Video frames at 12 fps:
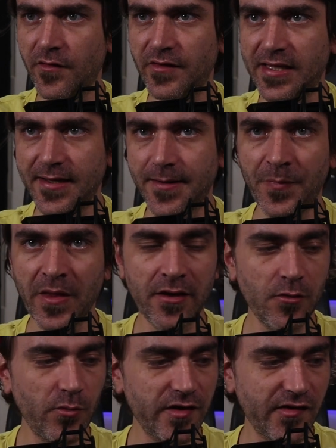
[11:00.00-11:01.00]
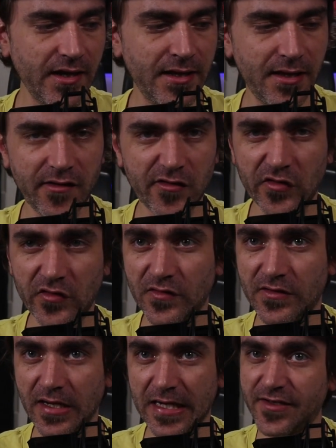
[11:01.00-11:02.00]
over here, which is
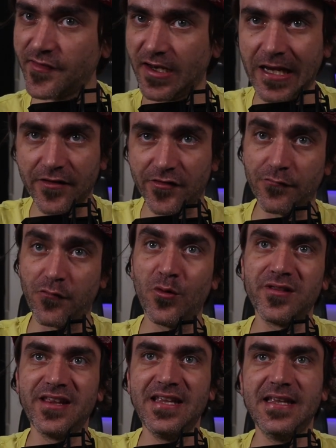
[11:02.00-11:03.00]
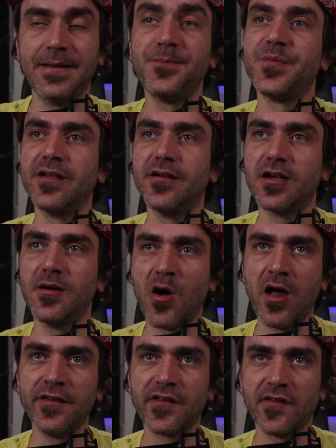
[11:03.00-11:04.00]
just a list of all the
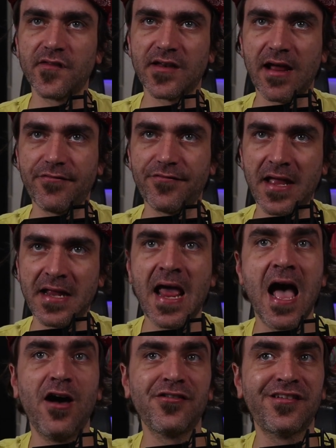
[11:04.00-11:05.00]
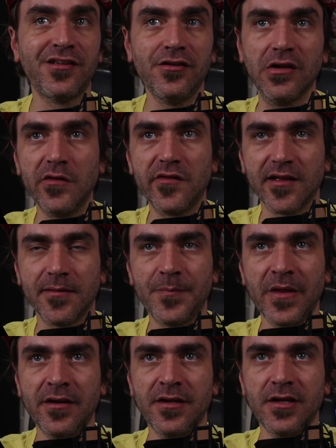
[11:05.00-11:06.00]
commands and stuff and how to use them.
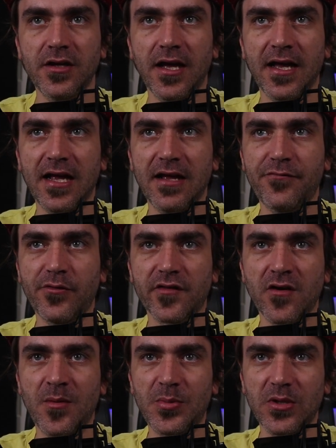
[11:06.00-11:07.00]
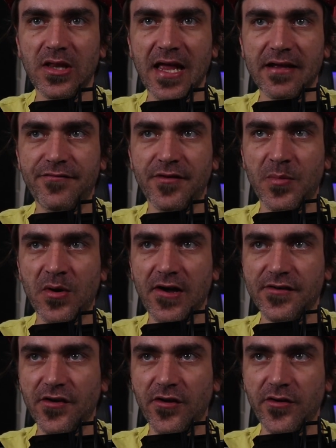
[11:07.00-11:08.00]
For example, like
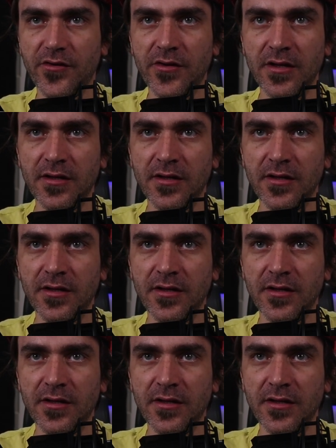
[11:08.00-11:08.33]
vibrato,